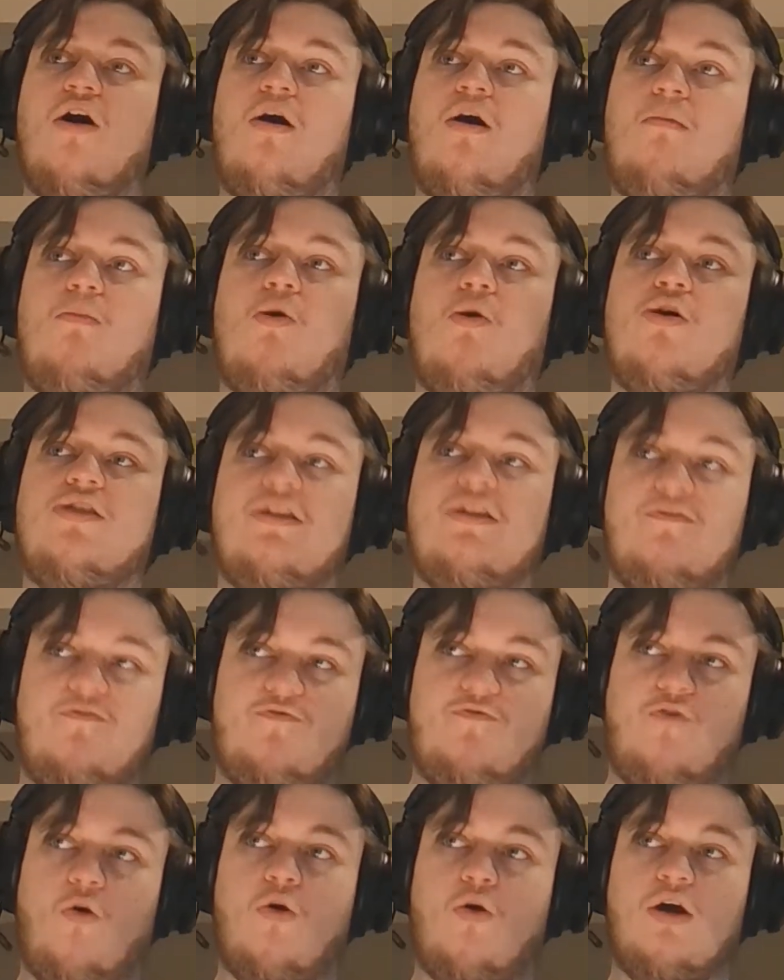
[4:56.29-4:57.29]
more than
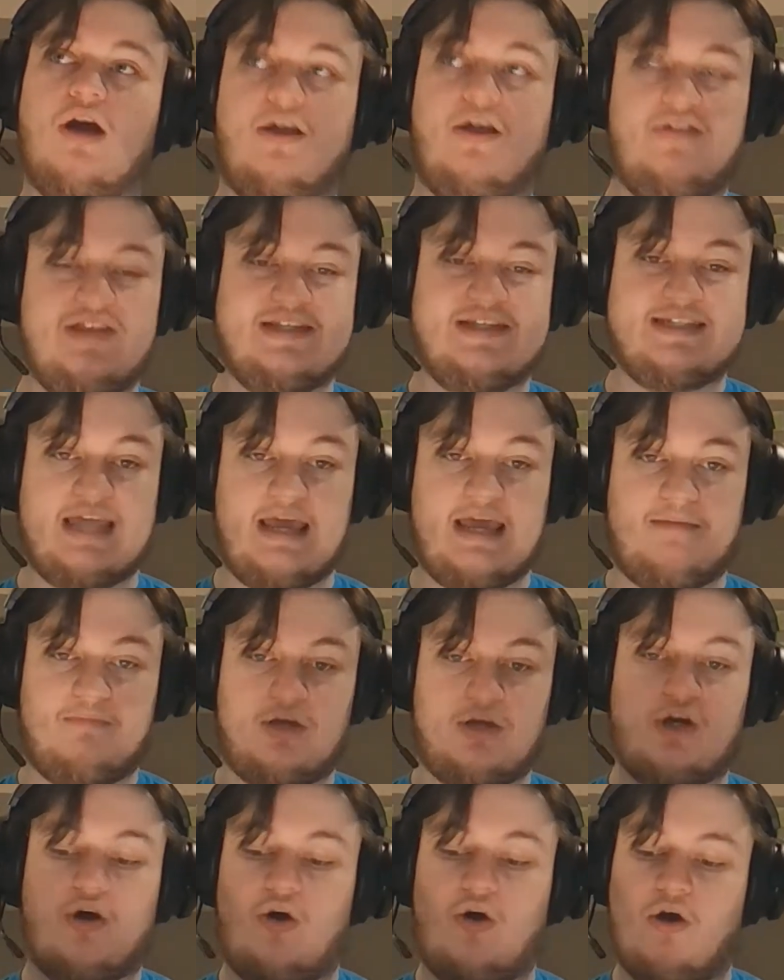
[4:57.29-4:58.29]
4 of the same
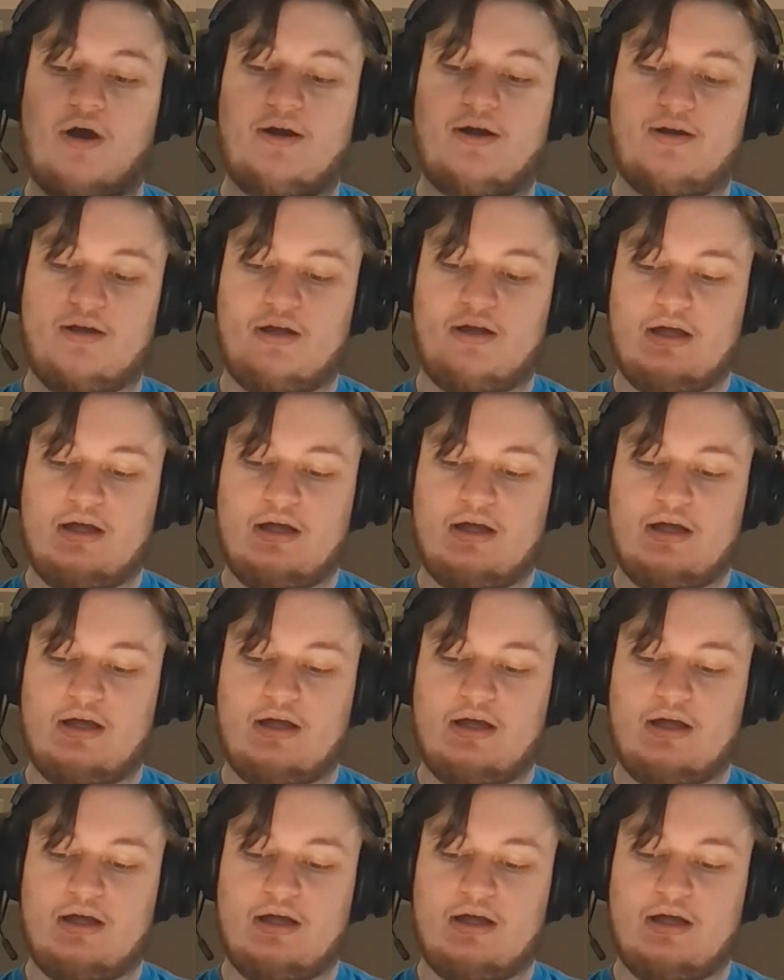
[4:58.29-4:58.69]
card.